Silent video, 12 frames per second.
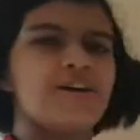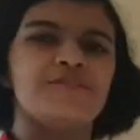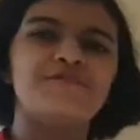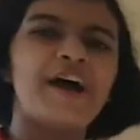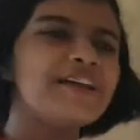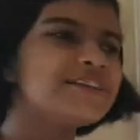
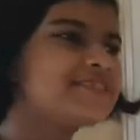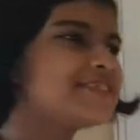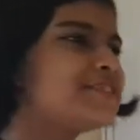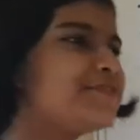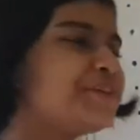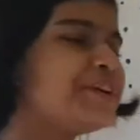Virus
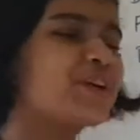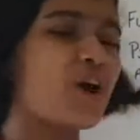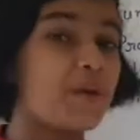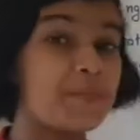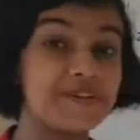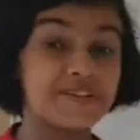is a very
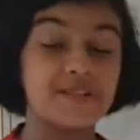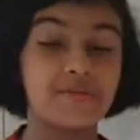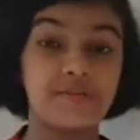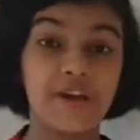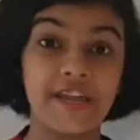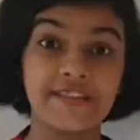common
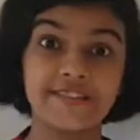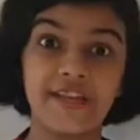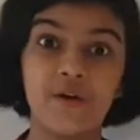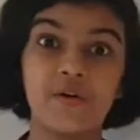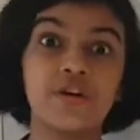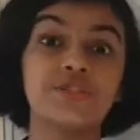term right
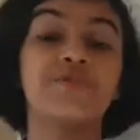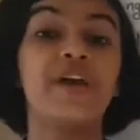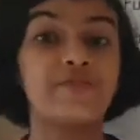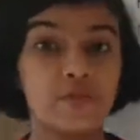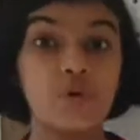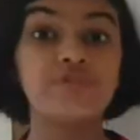now because we
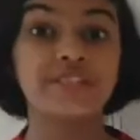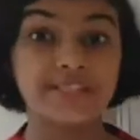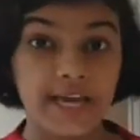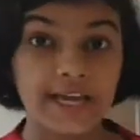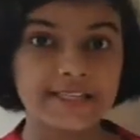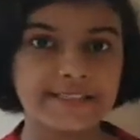have
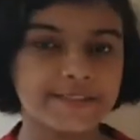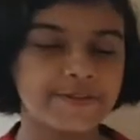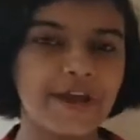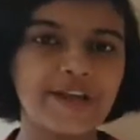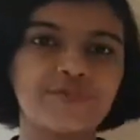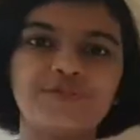
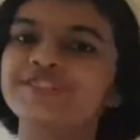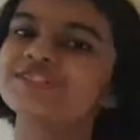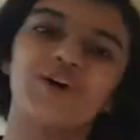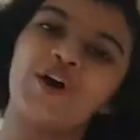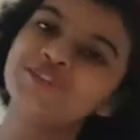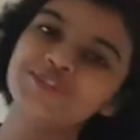COVID-19, right? Which
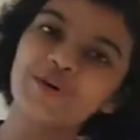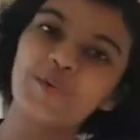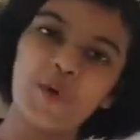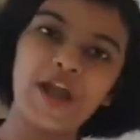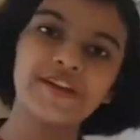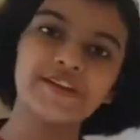is also
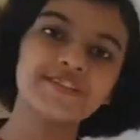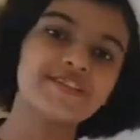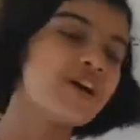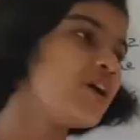a virus.